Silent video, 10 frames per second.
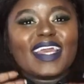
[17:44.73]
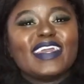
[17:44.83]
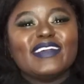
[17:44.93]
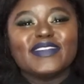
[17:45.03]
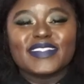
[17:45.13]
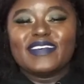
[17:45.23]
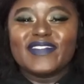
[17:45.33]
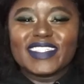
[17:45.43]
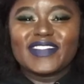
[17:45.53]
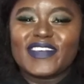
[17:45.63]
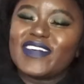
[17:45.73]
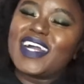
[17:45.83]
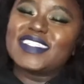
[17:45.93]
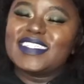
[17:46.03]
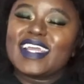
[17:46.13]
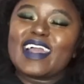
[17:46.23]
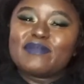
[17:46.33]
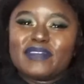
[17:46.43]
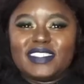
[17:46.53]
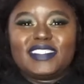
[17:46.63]
Thank you so much for watching. I
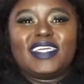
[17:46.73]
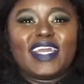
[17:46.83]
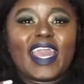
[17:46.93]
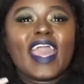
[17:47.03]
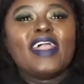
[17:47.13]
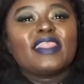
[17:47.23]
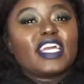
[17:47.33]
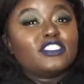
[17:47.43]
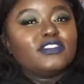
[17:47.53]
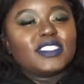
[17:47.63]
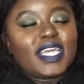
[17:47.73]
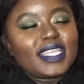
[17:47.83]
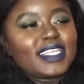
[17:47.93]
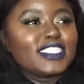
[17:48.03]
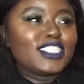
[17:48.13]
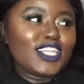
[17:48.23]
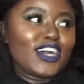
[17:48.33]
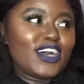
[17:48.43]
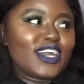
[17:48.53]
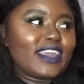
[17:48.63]
appreciate that you stayed this
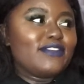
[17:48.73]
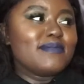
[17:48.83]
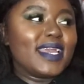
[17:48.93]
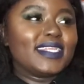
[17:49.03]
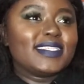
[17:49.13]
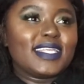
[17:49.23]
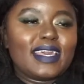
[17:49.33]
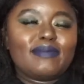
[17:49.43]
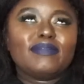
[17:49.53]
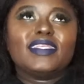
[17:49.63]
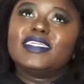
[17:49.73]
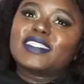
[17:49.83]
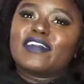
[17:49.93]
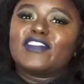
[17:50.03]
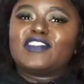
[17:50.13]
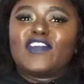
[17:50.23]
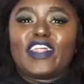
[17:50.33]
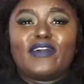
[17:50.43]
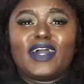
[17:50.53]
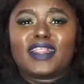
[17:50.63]
long. If you made it to the end, please give this
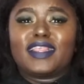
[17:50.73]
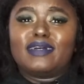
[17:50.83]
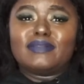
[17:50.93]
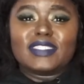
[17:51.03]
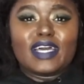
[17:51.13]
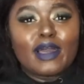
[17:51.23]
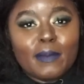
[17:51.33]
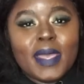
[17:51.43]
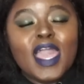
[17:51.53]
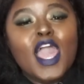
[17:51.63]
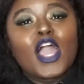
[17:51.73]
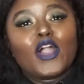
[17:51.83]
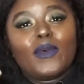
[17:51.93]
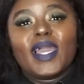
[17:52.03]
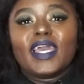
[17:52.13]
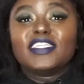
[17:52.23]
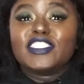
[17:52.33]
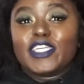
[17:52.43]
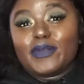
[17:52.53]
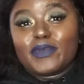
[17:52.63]
video a thumbs up. Go ahead and
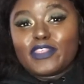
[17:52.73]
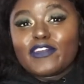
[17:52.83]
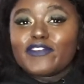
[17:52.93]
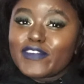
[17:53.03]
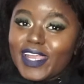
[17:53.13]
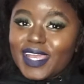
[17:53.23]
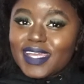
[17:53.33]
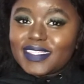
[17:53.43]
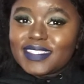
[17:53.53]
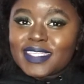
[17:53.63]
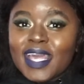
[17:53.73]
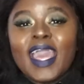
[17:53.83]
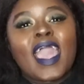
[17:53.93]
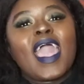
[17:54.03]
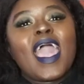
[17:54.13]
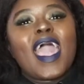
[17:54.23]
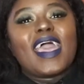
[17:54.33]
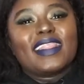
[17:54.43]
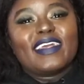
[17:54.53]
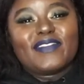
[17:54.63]
share it with your friends
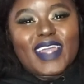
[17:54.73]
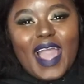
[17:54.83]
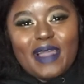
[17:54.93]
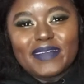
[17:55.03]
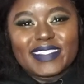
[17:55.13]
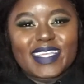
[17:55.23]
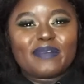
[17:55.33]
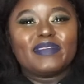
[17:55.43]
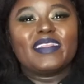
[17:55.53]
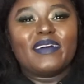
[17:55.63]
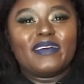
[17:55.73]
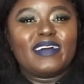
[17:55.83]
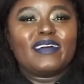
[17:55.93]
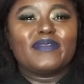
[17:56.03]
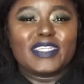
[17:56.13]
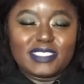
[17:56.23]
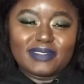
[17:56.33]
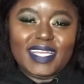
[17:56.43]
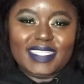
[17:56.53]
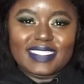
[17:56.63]
and leave a comment down below on what you
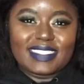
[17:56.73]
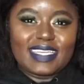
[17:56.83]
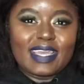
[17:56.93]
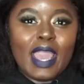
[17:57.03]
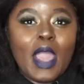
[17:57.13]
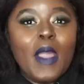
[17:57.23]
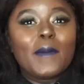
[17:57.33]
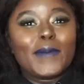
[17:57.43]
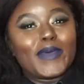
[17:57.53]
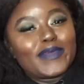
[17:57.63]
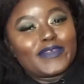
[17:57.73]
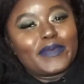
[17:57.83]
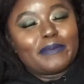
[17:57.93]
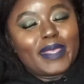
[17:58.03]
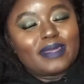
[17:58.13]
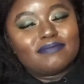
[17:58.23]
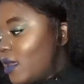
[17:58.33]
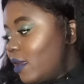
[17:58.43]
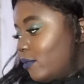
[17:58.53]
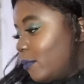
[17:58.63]
would like to see more from me. All
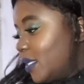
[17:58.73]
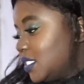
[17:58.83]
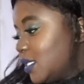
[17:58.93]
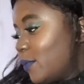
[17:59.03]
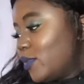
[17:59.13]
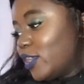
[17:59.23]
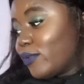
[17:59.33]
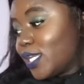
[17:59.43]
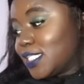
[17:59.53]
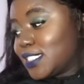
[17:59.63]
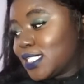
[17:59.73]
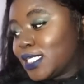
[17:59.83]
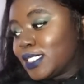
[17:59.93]
right, well, peace and booty grease.